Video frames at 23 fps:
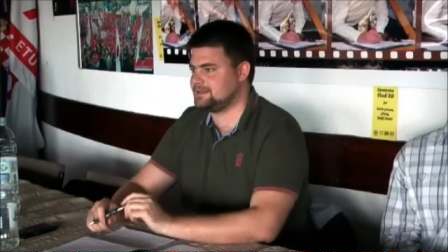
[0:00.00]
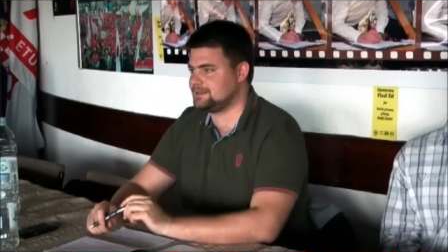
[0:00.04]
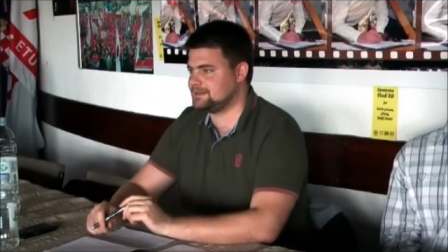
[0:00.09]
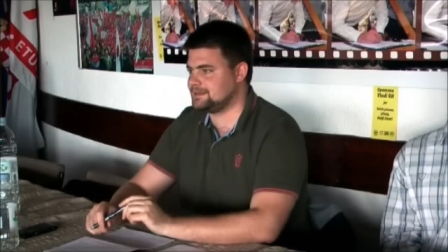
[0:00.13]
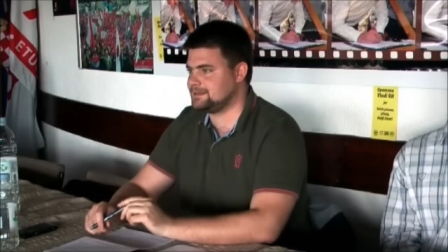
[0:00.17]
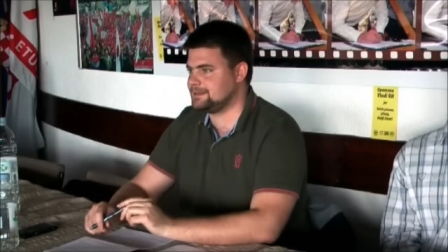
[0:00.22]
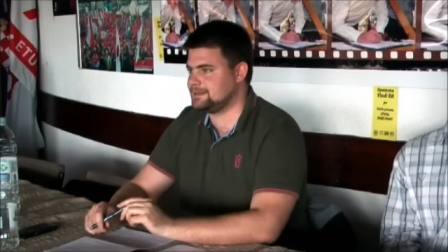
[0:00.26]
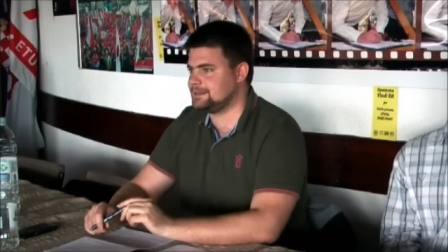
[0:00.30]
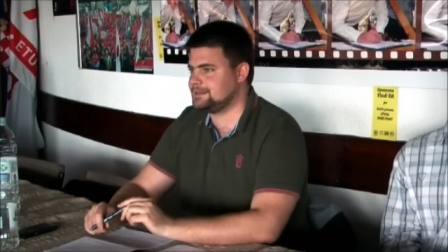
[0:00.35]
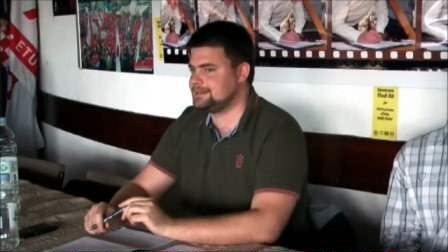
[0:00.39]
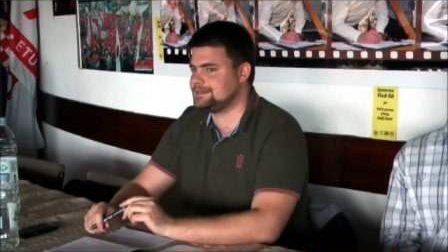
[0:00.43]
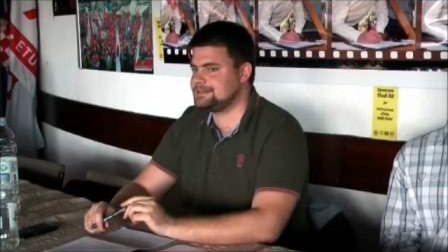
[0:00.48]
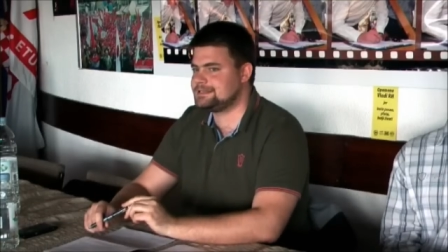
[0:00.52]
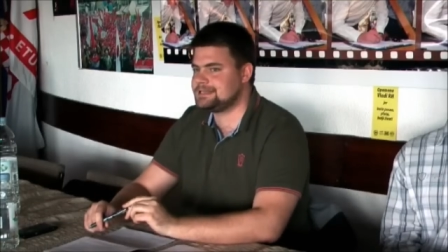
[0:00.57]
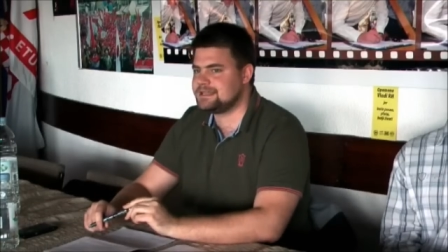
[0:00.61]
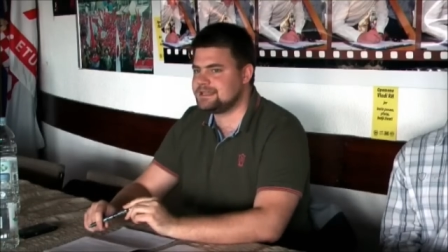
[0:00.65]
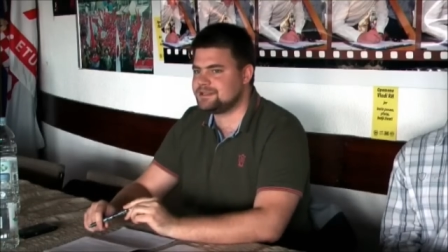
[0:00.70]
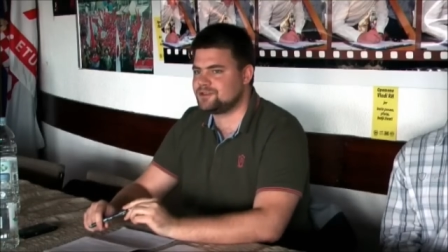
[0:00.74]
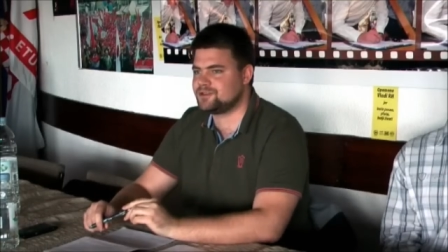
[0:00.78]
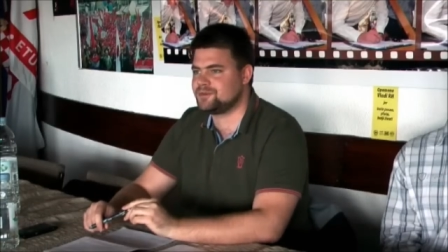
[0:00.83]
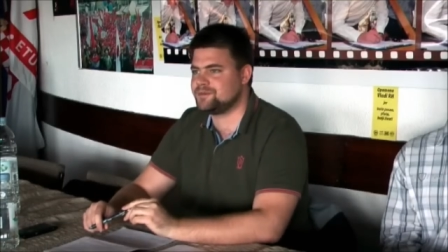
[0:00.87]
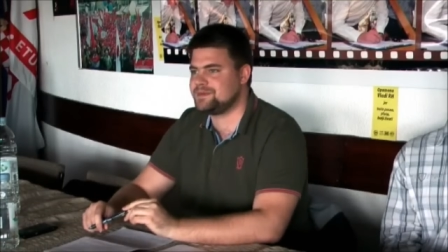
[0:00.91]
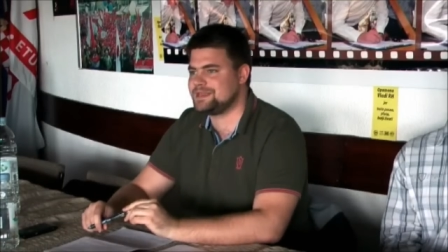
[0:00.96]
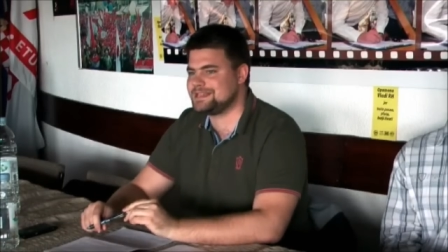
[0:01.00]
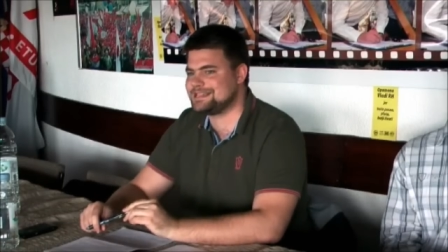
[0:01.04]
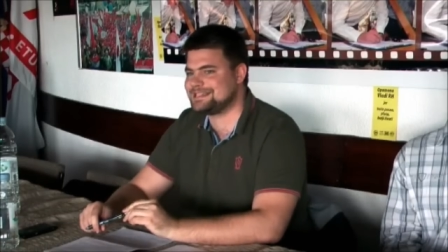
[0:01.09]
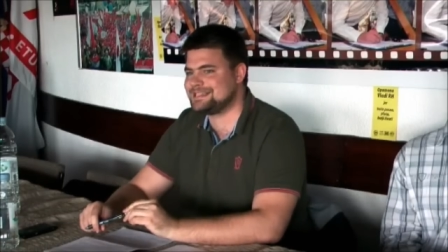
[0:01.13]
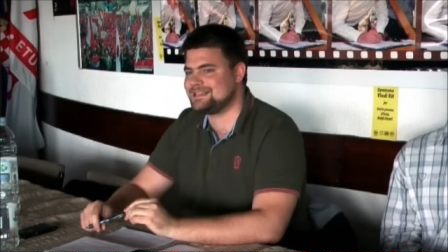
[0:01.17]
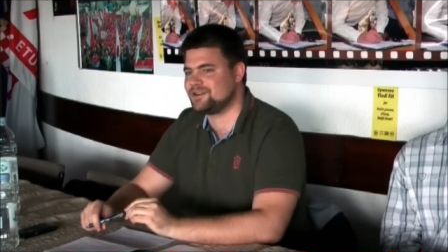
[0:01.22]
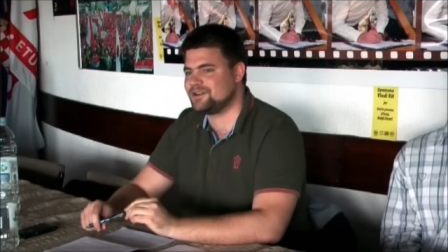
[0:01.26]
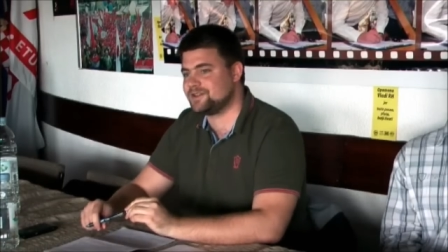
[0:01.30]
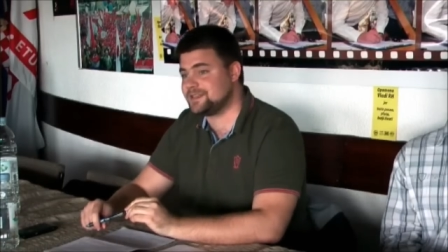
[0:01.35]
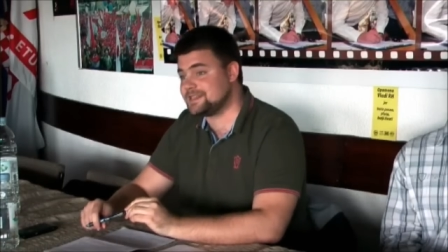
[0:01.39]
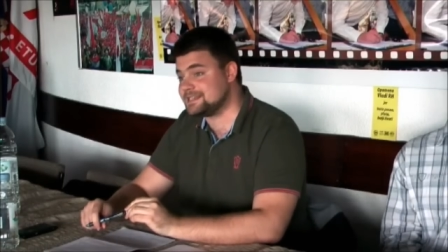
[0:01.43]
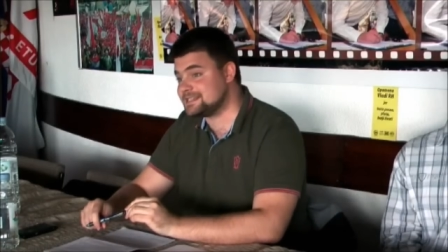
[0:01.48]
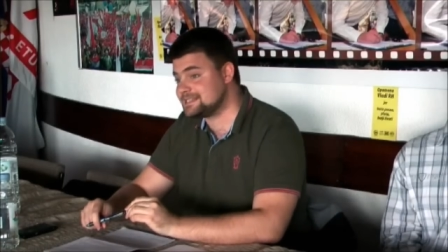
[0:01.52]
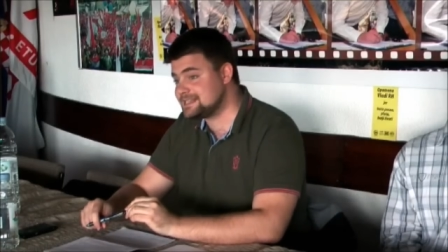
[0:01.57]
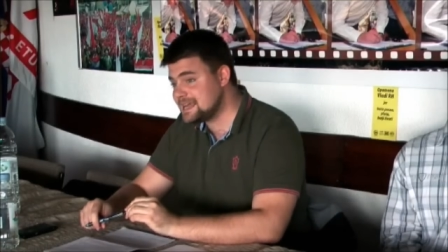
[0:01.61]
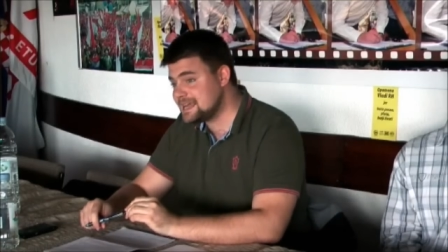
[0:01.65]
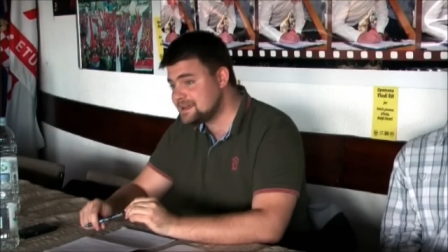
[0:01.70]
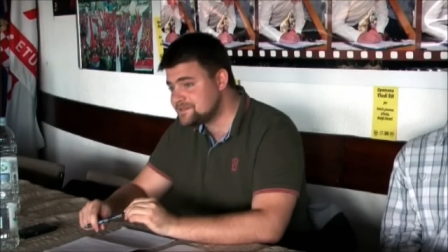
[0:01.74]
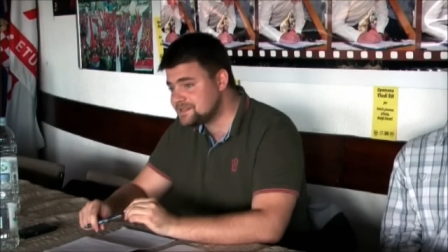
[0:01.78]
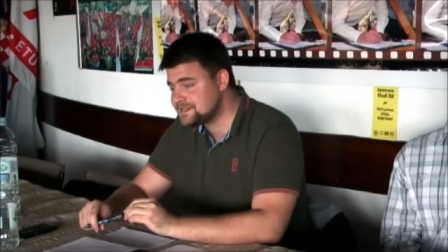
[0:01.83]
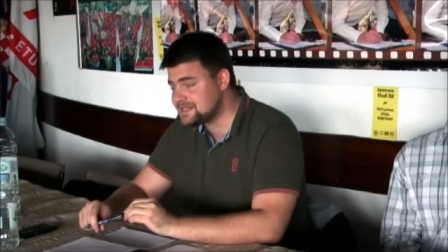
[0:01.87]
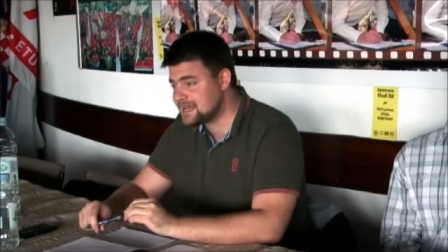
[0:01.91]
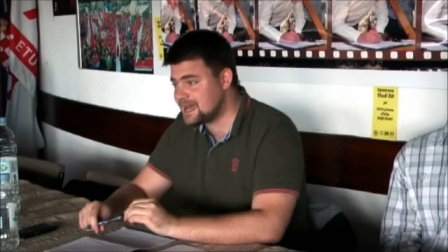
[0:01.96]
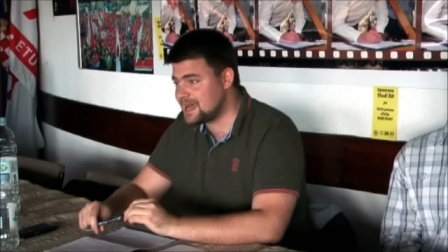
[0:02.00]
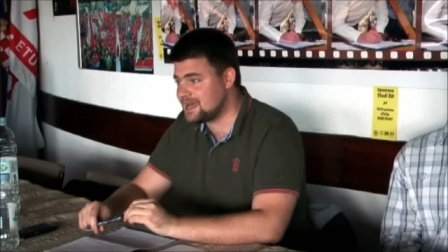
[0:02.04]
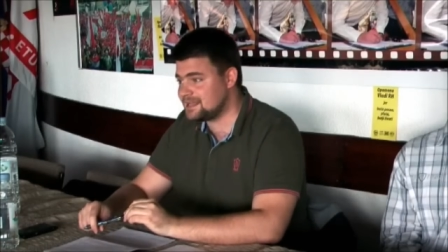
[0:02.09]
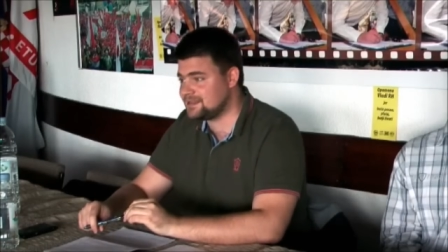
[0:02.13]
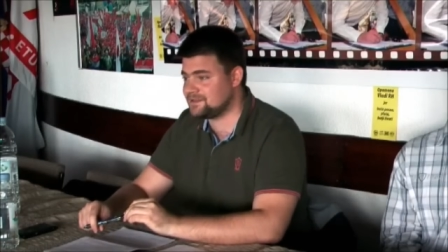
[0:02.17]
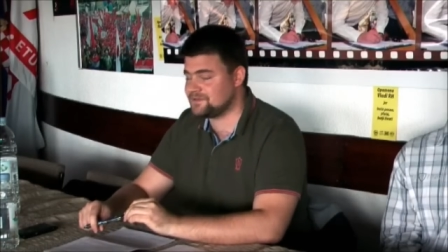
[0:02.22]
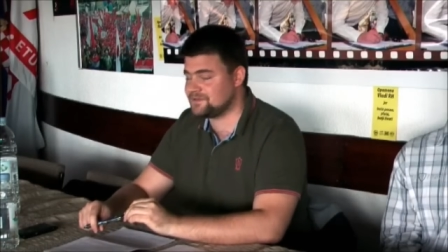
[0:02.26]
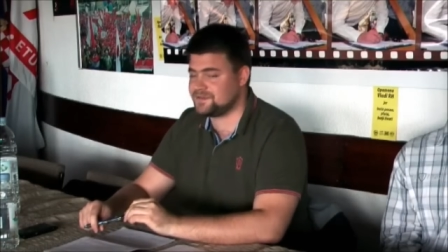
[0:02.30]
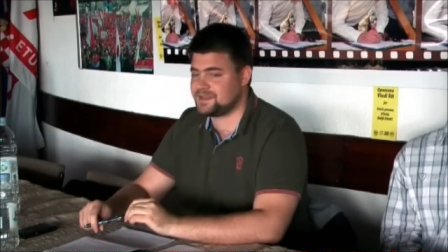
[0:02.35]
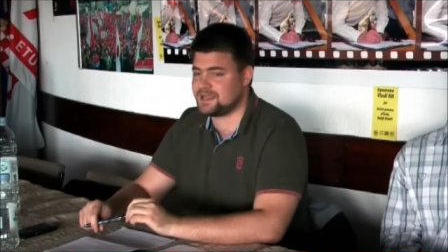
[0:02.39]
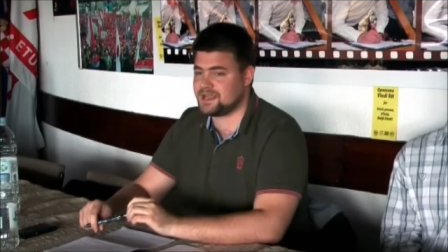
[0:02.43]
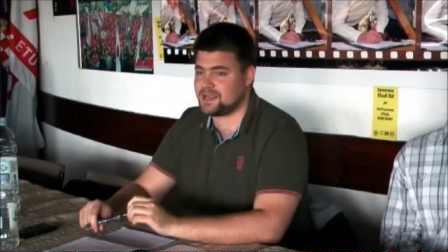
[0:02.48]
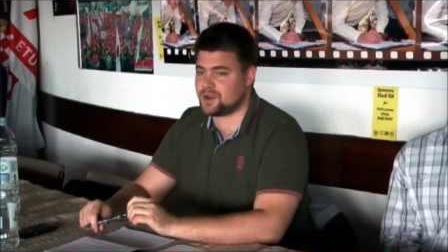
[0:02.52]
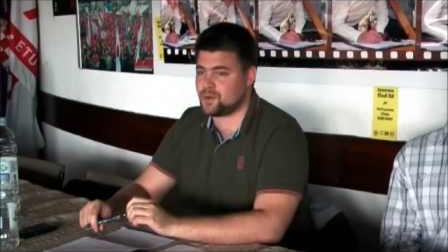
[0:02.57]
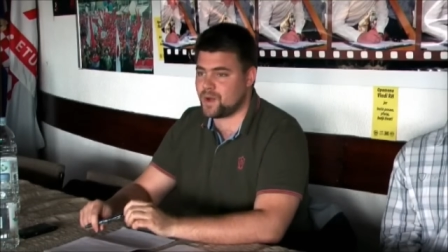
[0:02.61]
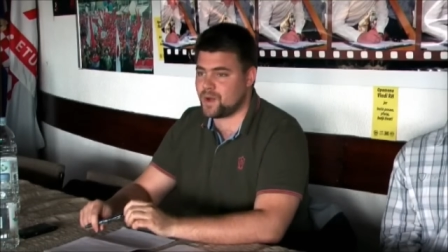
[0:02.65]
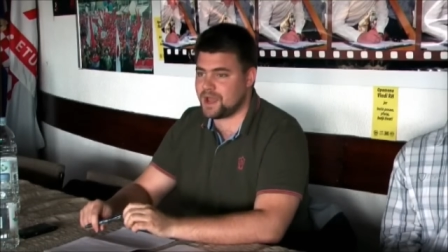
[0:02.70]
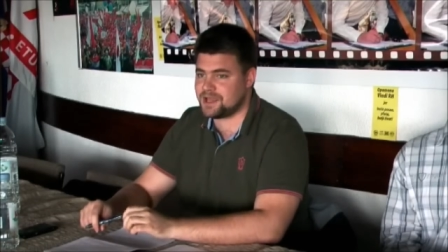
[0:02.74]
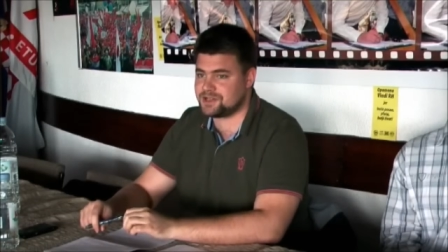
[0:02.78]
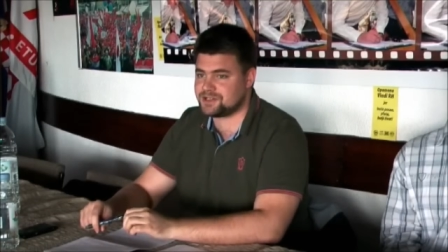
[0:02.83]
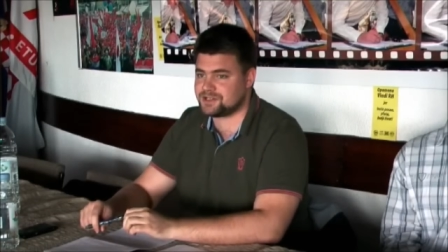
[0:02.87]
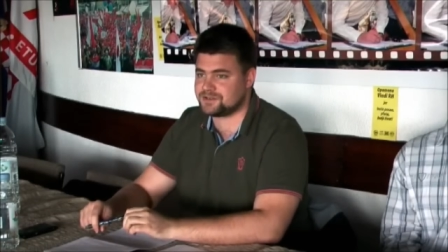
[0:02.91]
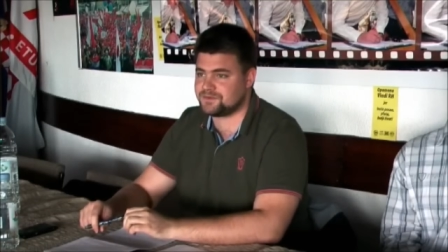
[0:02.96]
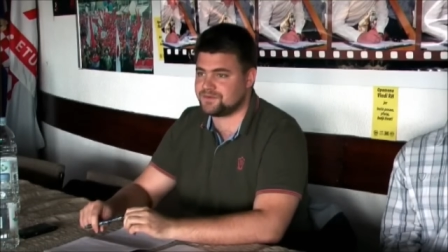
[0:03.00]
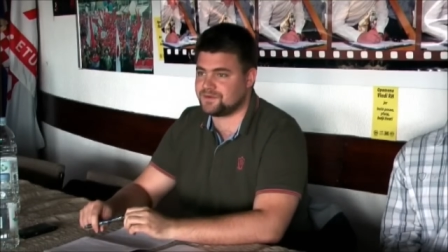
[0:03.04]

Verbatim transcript: uh, that seem to be on the safe side of the equation,